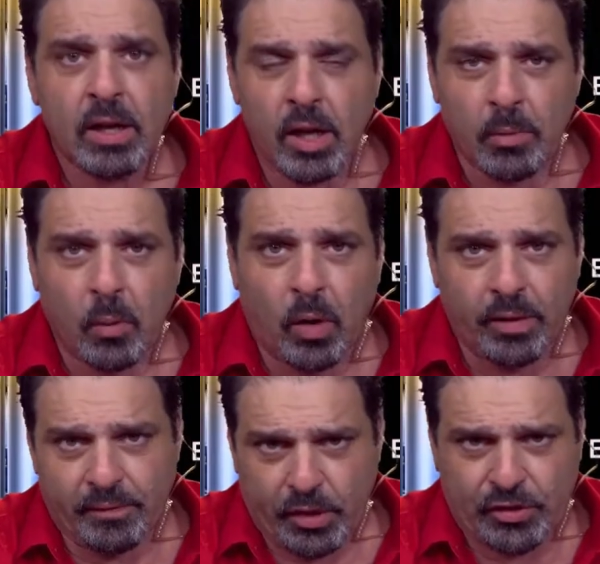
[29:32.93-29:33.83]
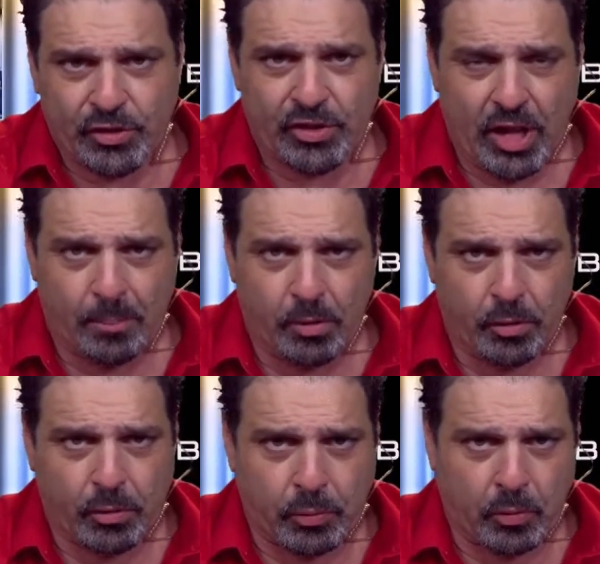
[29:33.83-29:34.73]
Number one versus number
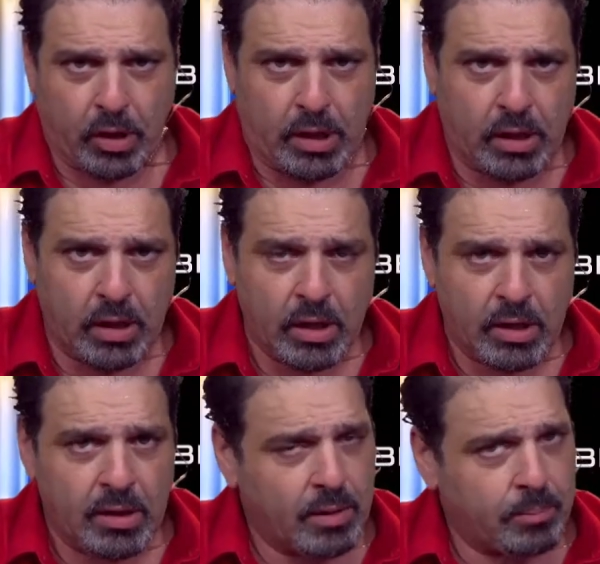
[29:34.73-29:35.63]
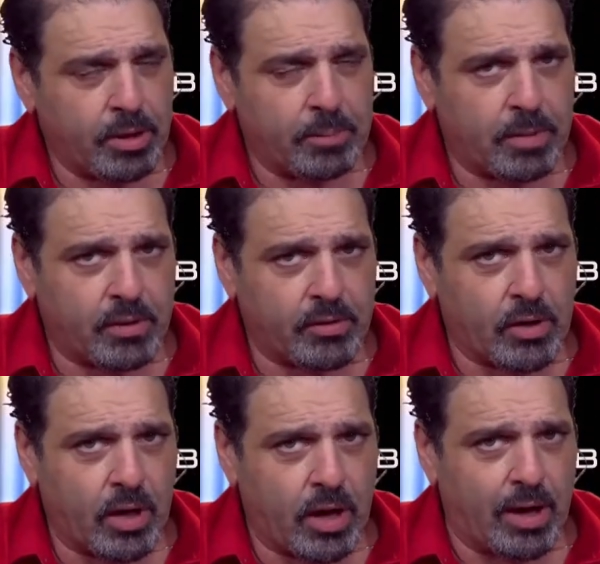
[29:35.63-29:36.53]
three, pretty much
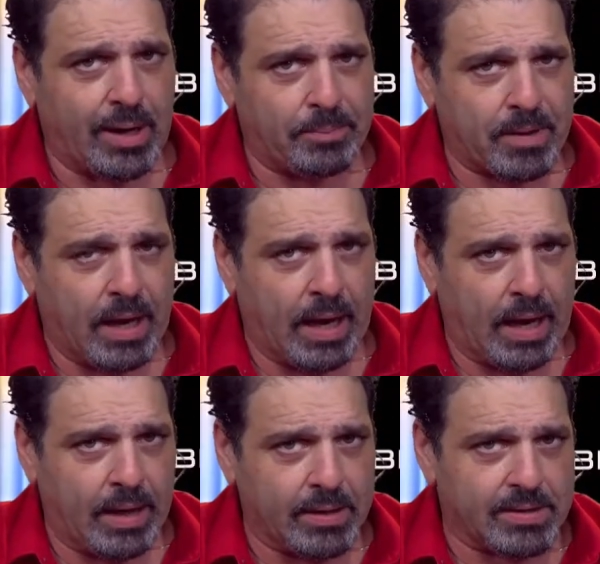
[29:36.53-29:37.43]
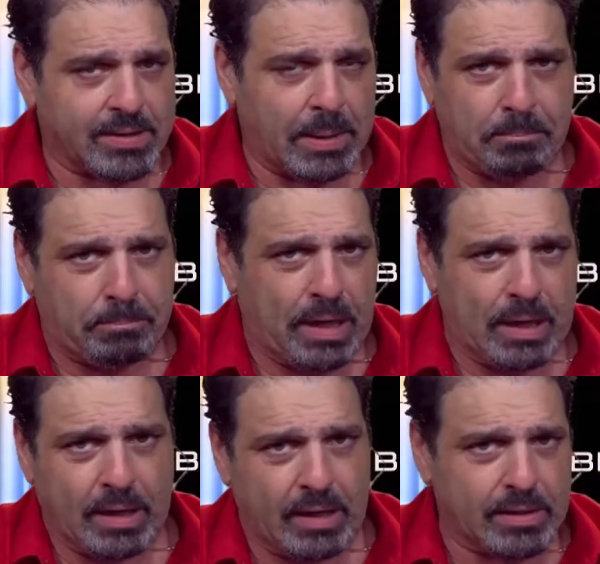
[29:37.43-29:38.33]
uh, hyped as the
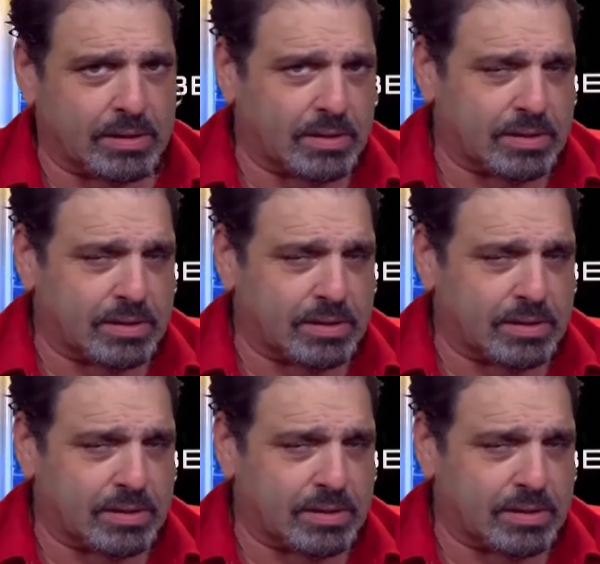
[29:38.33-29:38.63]
biggest